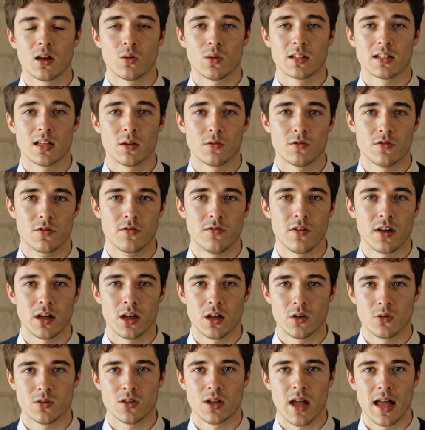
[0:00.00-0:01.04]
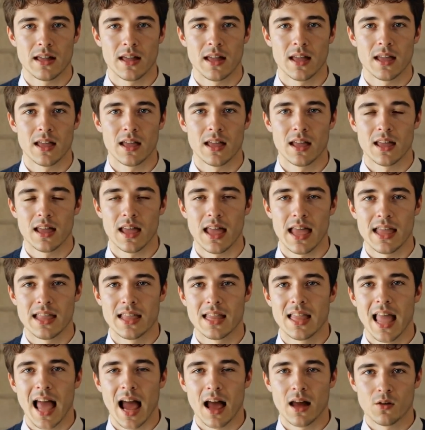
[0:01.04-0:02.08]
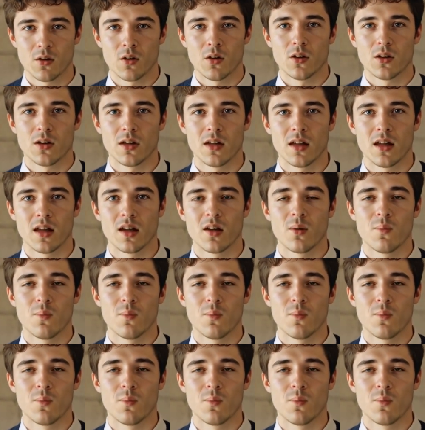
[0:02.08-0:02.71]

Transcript: Once the video is ready, hit download.